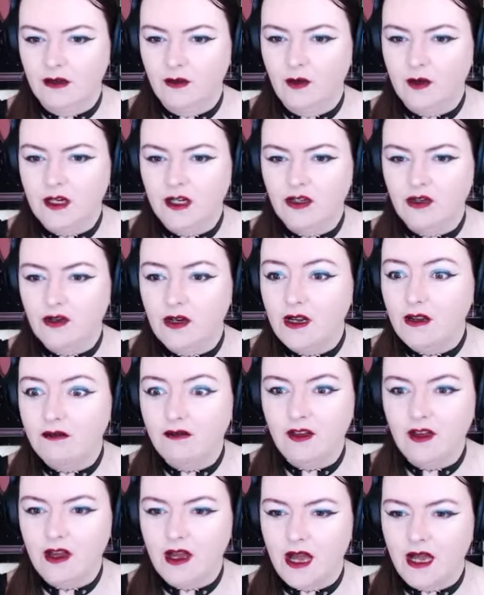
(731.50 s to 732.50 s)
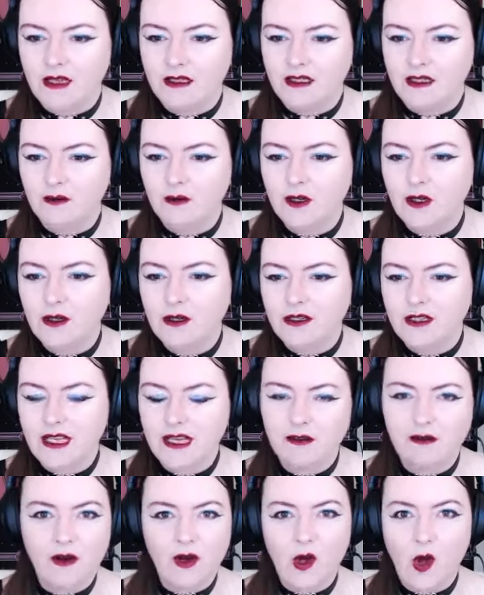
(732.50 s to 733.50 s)
What a treat for you guys. Someone who's
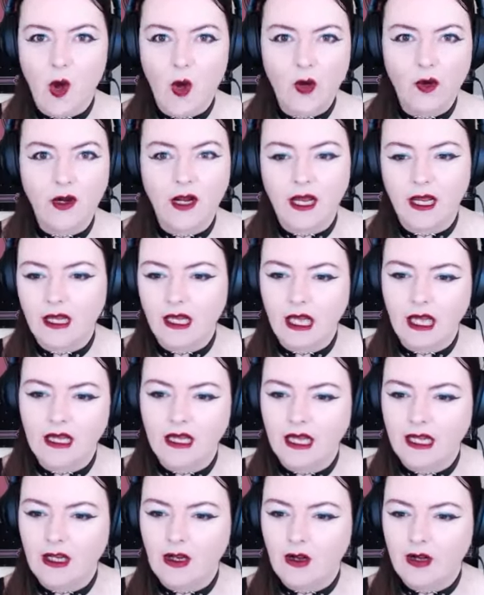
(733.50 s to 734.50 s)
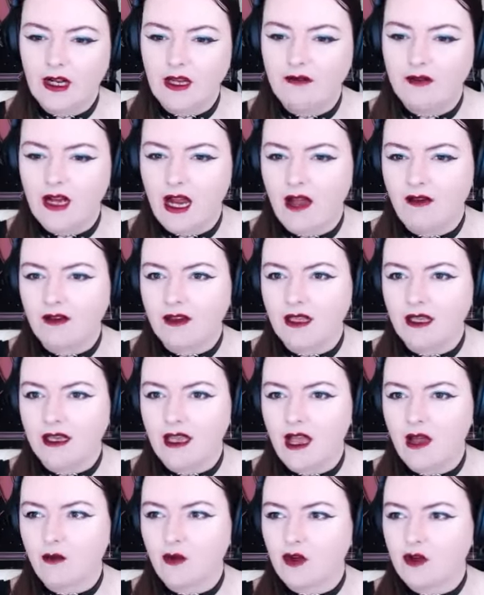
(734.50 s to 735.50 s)
like recording and then not even having the
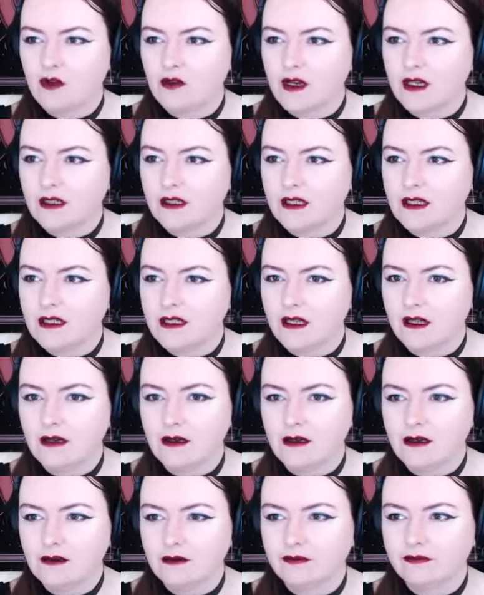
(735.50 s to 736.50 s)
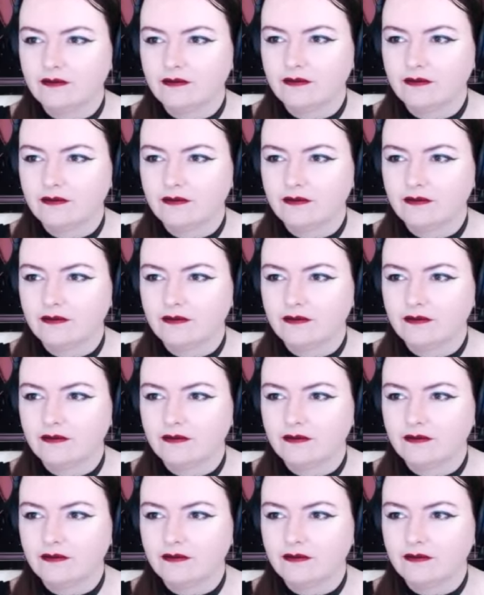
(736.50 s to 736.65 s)
camera correctly set up.